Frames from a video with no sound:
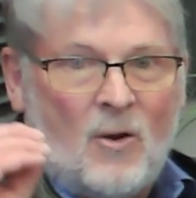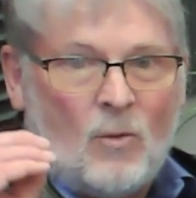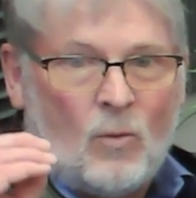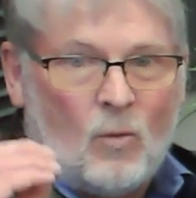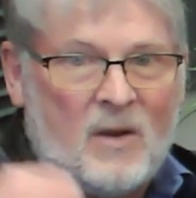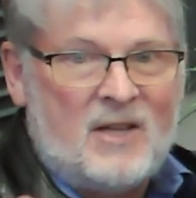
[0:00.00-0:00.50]

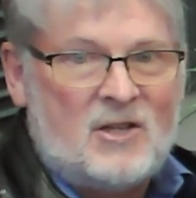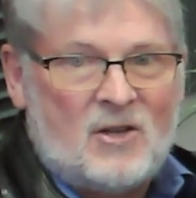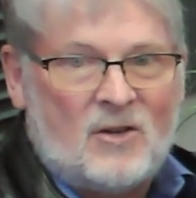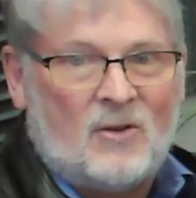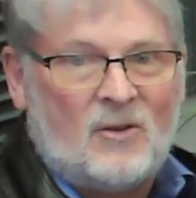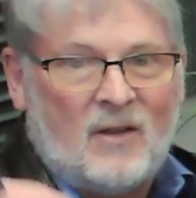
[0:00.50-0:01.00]

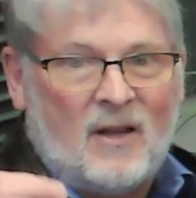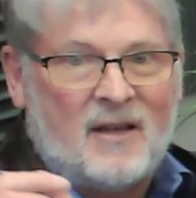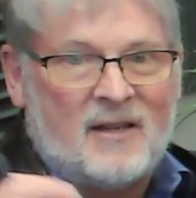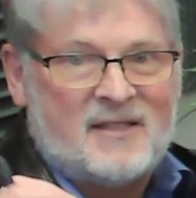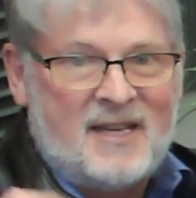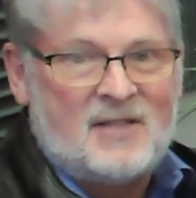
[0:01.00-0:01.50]
regional
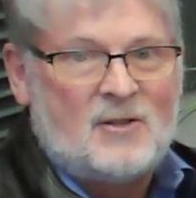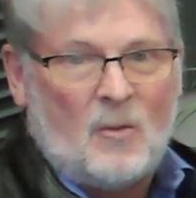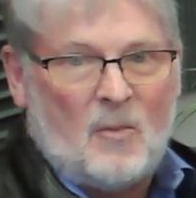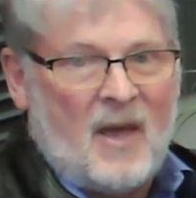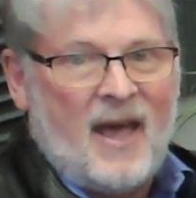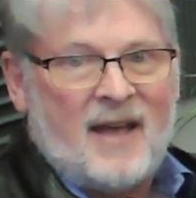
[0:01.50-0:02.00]

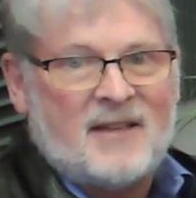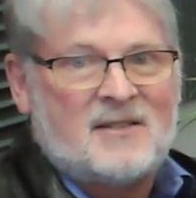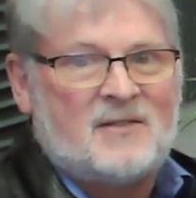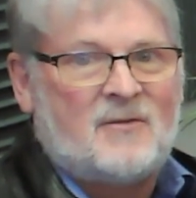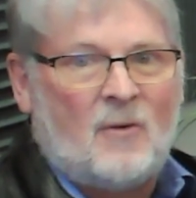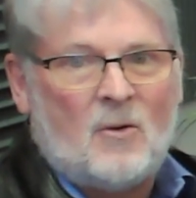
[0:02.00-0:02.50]
seasonal
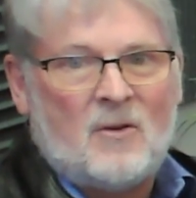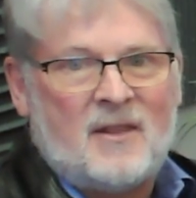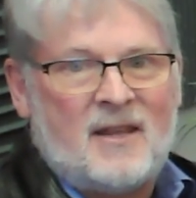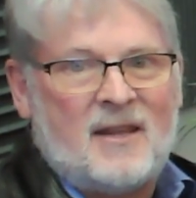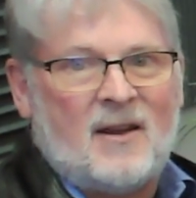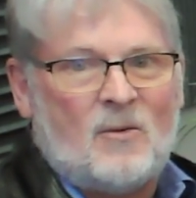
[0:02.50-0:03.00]
pass for
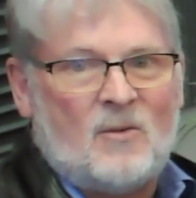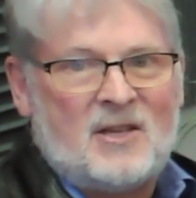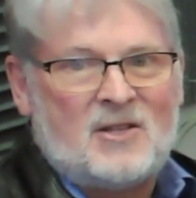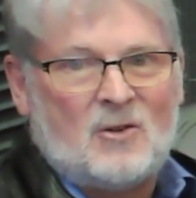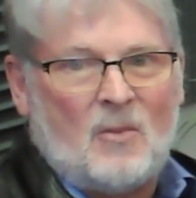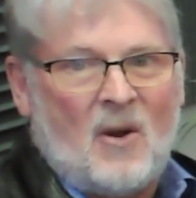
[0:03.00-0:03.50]
the
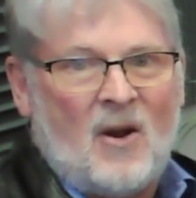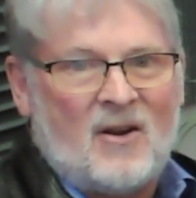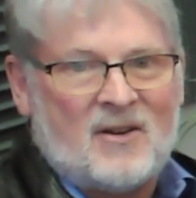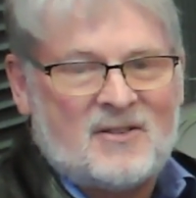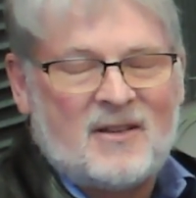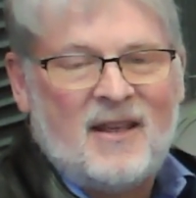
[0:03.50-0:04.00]
regional
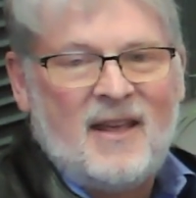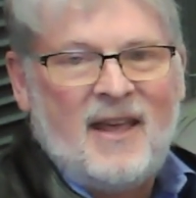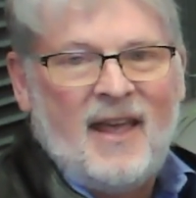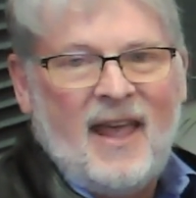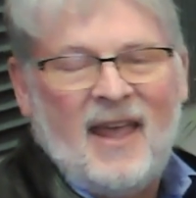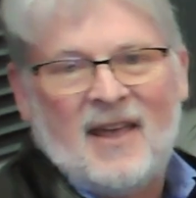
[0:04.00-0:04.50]
parks.
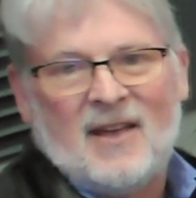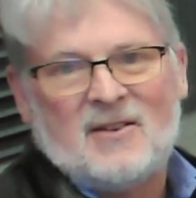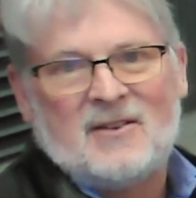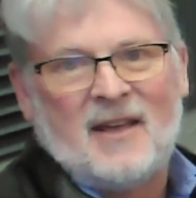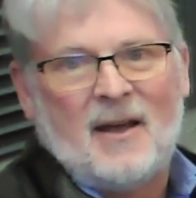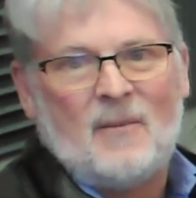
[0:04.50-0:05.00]

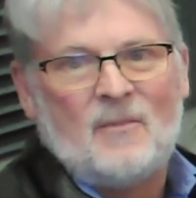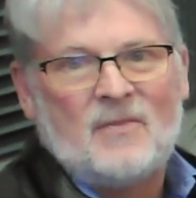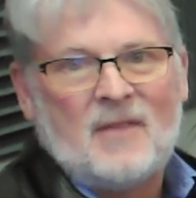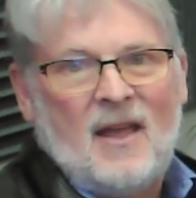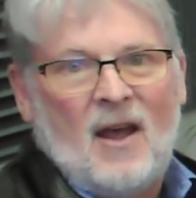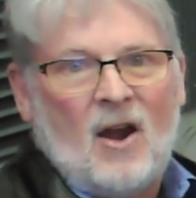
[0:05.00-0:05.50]
And
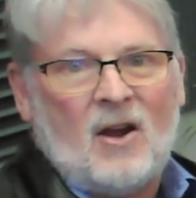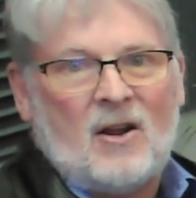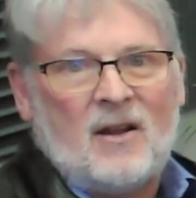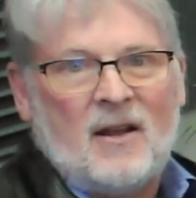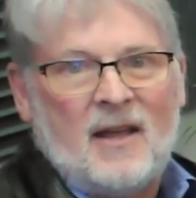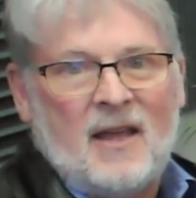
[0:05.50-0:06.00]

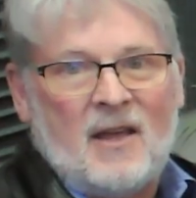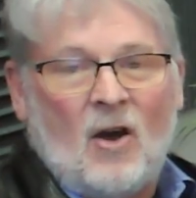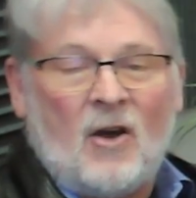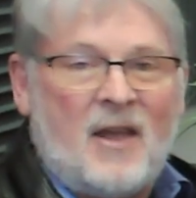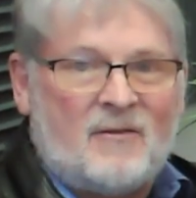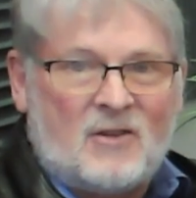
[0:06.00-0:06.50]

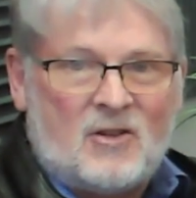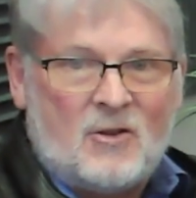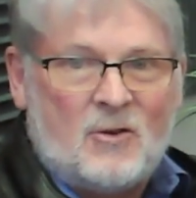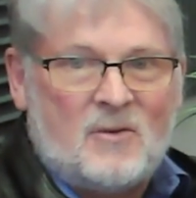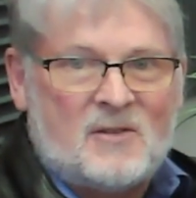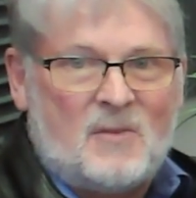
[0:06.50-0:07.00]
all you have to
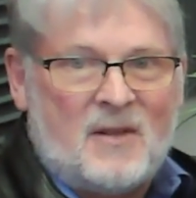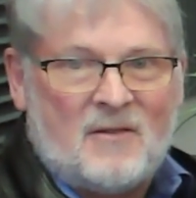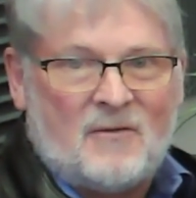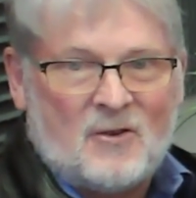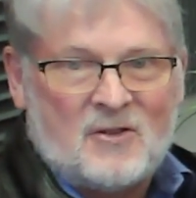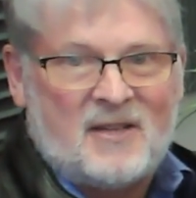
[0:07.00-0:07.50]
do is be the
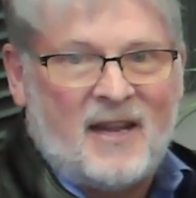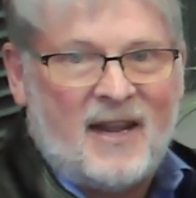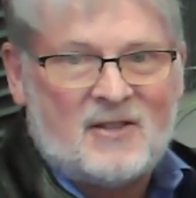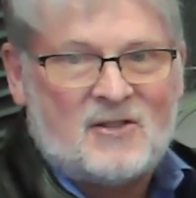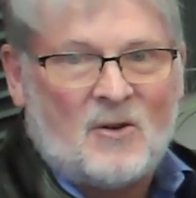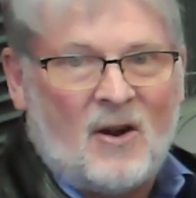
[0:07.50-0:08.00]
first to
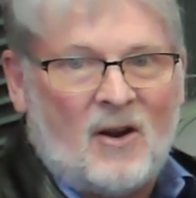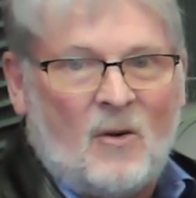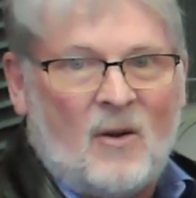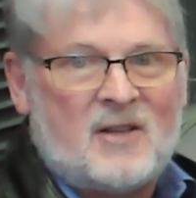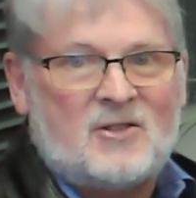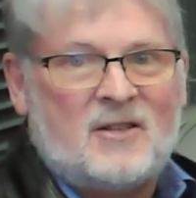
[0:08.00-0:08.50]
answer our
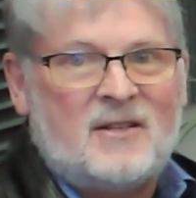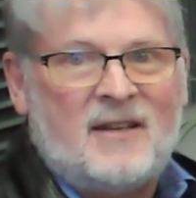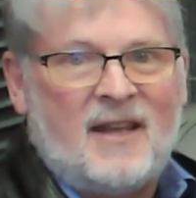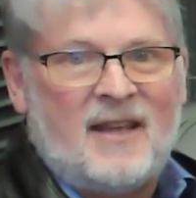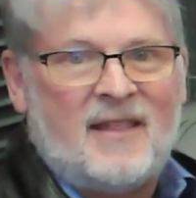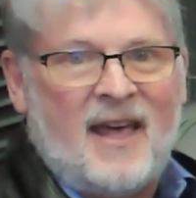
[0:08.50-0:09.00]
question,
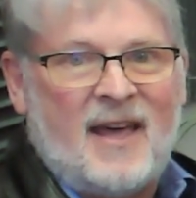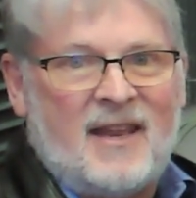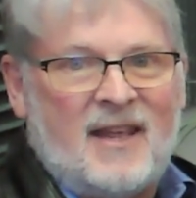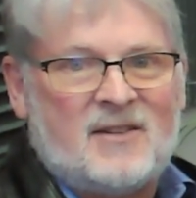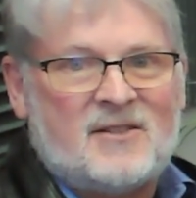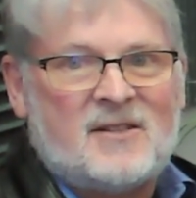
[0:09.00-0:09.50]
and that
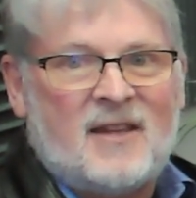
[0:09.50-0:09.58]
is,